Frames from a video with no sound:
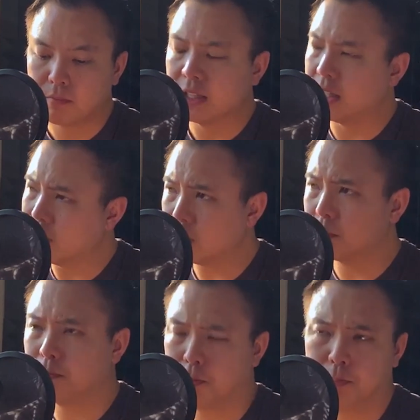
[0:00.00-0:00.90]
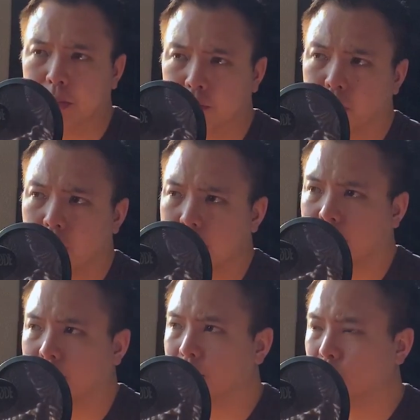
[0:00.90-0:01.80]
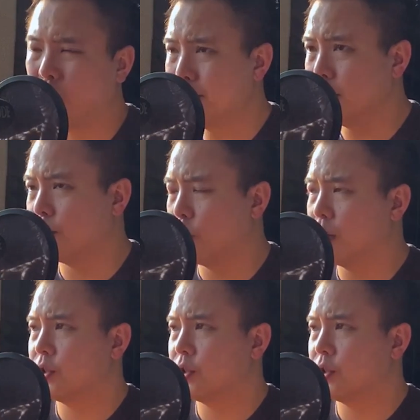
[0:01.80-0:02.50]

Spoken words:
The other piece of context is right before